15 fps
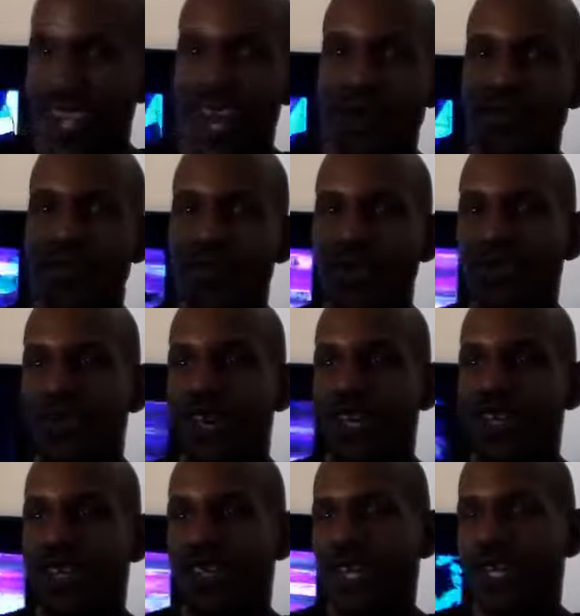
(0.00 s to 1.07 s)
And now Bruce
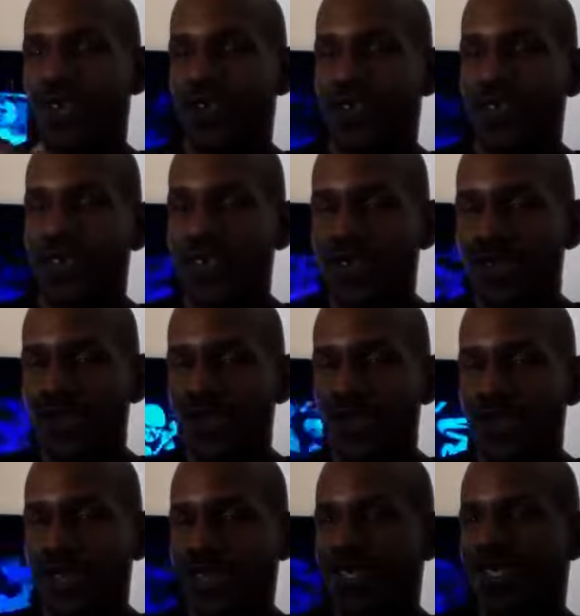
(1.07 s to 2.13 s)
Wayne, he's like a
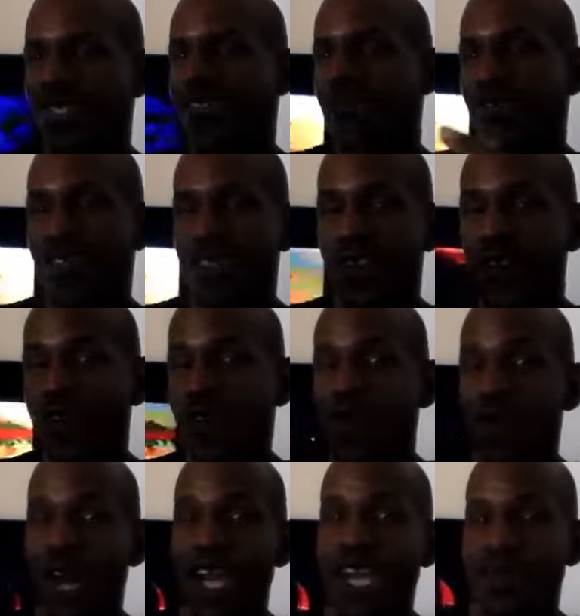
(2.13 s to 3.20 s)
recluse and he's living alone
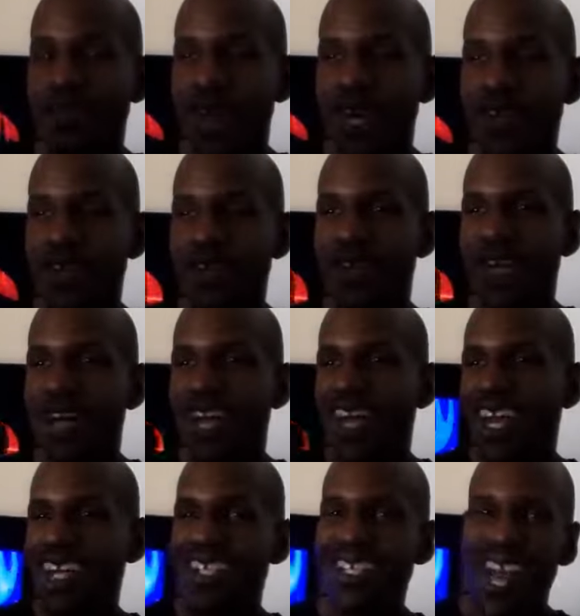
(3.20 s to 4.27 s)
at Wayne Manor.
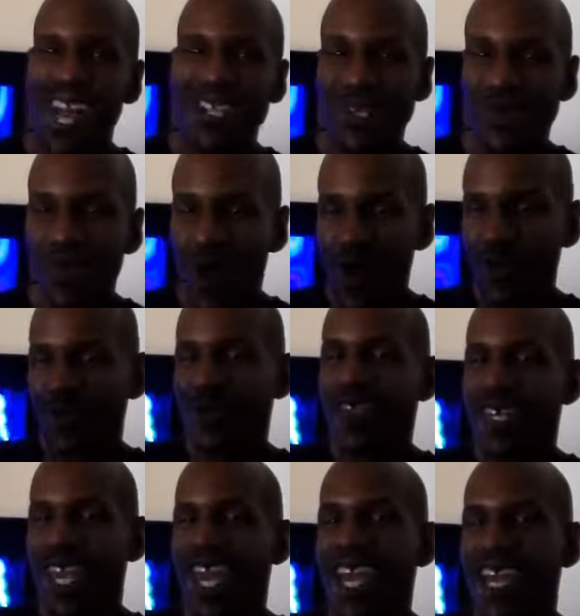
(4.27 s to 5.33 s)
And he actually walks with
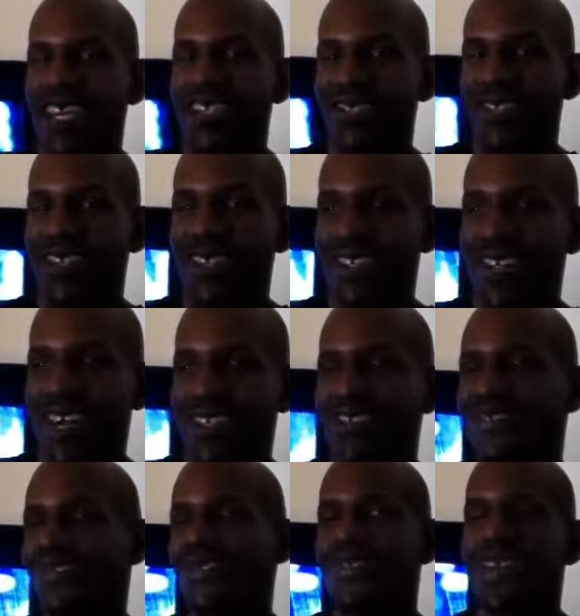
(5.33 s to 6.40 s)
a cane stick now.
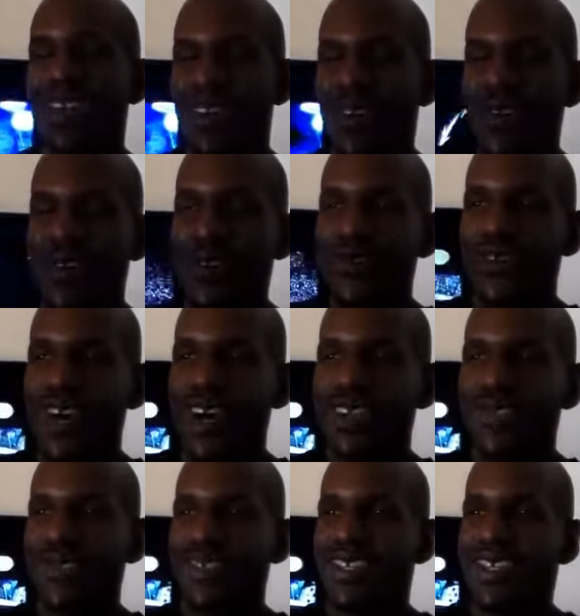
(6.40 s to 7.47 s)
He's so like old
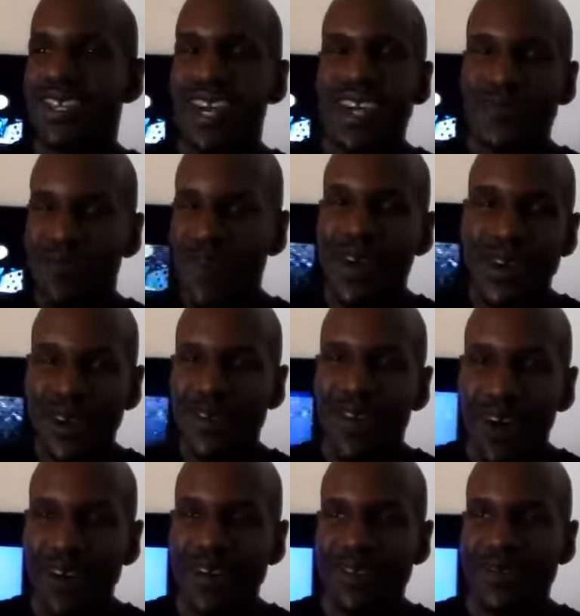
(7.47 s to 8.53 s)
now, so he can kind of barely
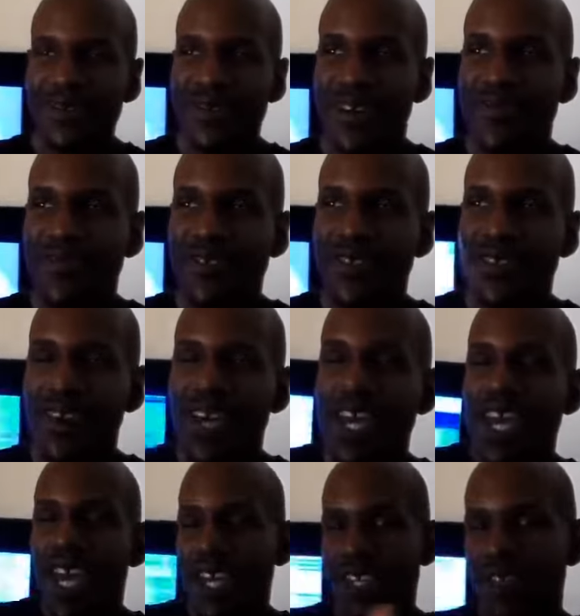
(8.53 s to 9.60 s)
walk and stuff, you know.
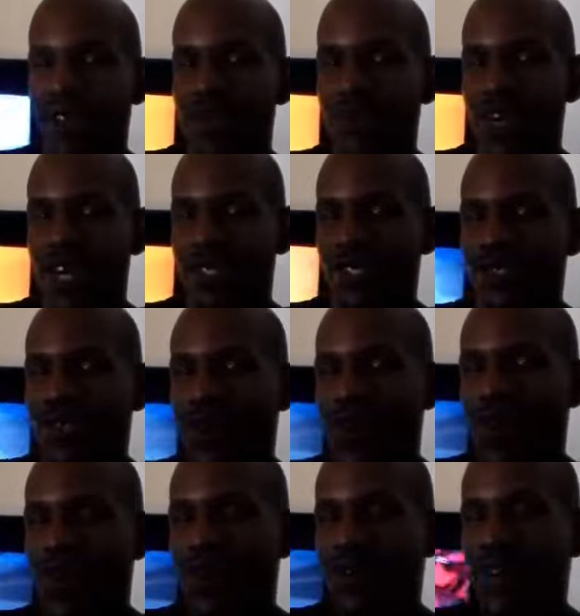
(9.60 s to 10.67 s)
And he also has a
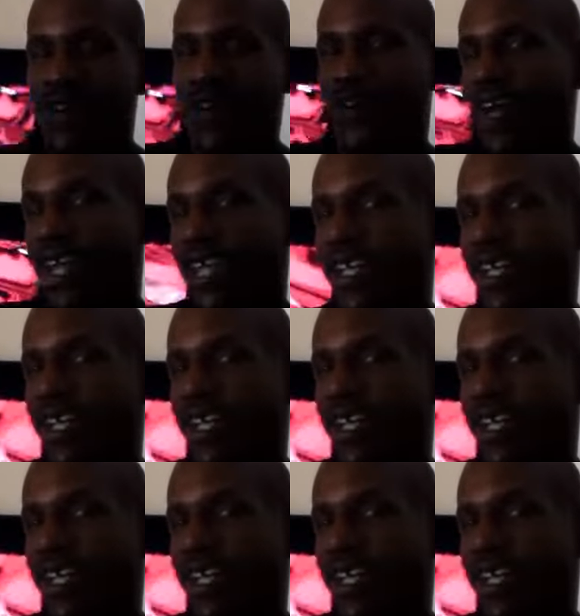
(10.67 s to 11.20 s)
dog called